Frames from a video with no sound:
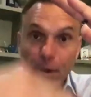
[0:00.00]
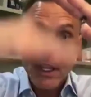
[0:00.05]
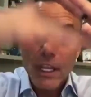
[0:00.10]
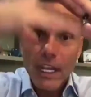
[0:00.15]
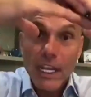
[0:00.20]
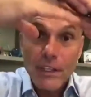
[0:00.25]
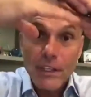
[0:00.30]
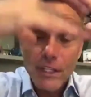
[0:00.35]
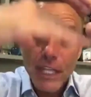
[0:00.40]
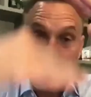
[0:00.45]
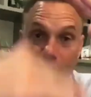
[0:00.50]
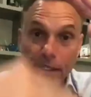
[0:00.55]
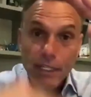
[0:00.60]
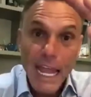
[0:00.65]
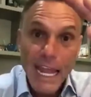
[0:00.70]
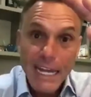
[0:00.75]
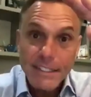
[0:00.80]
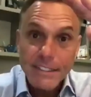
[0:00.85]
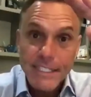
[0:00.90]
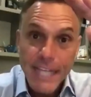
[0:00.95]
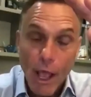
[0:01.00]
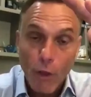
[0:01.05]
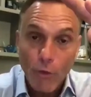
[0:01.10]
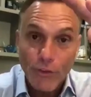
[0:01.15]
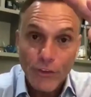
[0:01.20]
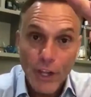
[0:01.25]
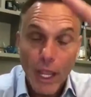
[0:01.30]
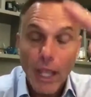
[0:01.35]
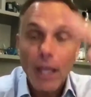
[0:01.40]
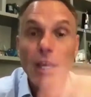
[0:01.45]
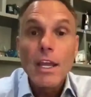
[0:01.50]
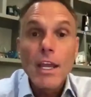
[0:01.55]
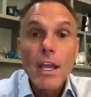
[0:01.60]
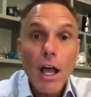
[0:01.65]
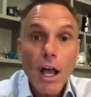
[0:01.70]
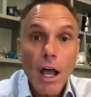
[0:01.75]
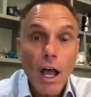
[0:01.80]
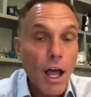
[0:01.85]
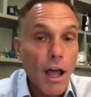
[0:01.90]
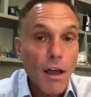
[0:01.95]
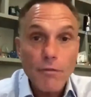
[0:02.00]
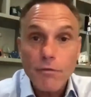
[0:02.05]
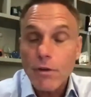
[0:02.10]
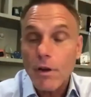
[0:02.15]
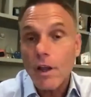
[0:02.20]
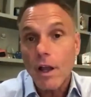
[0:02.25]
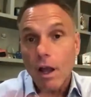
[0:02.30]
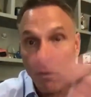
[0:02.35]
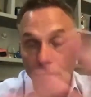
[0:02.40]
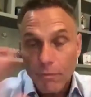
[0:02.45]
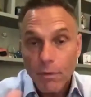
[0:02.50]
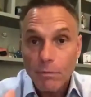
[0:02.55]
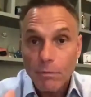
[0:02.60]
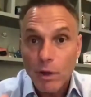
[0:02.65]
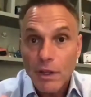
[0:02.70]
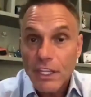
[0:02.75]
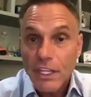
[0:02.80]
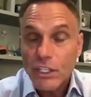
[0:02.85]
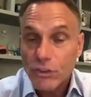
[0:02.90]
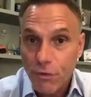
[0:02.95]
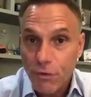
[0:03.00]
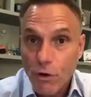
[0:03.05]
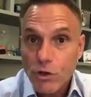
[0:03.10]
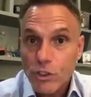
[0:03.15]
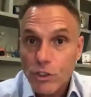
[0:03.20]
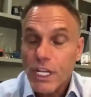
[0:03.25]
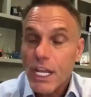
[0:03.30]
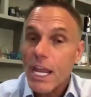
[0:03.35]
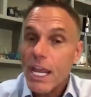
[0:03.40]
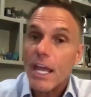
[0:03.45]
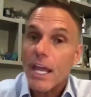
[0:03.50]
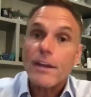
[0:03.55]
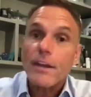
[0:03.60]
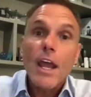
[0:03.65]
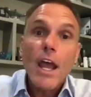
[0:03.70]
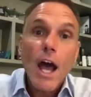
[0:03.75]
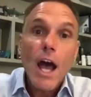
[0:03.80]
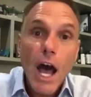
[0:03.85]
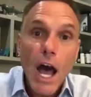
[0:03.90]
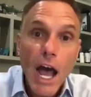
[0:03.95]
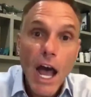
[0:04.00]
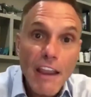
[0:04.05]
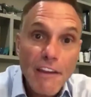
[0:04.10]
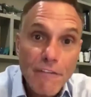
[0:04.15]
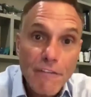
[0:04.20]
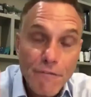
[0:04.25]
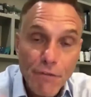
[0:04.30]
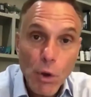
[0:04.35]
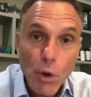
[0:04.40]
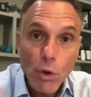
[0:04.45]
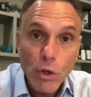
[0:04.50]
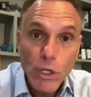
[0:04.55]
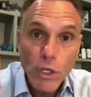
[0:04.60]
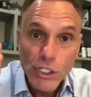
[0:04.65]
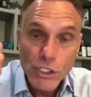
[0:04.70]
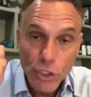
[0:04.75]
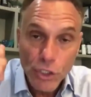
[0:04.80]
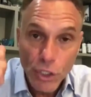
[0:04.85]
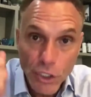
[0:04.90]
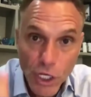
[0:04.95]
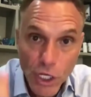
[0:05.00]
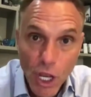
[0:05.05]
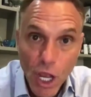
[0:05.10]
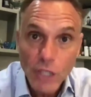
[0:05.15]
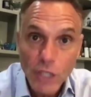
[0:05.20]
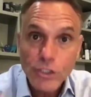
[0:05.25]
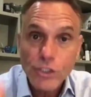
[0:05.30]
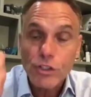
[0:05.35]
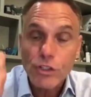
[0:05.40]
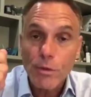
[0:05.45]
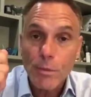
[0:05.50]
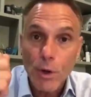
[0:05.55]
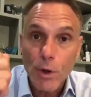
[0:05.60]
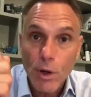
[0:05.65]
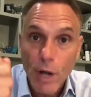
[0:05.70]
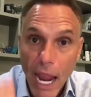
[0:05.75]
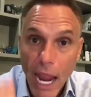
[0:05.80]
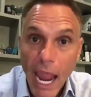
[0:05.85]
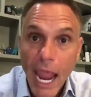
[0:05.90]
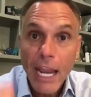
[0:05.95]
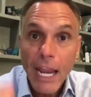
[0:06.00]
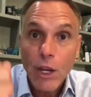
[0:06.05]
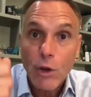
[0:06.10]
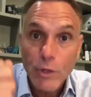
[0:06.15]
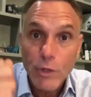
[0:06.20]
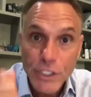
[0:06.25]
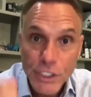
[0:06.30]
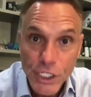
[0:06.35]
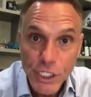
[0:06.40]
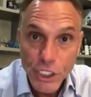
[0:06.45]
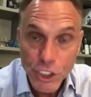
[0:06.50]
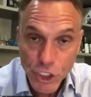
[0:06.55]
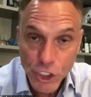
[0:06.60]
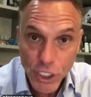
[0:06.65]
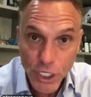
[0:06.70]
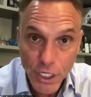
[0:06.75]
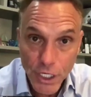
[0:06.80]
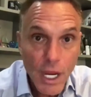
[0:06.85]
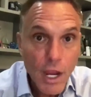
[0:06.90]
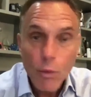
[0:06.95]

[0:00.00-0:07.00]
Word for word: in that, that delta of, of when this first hit, I focused on customer acquisition.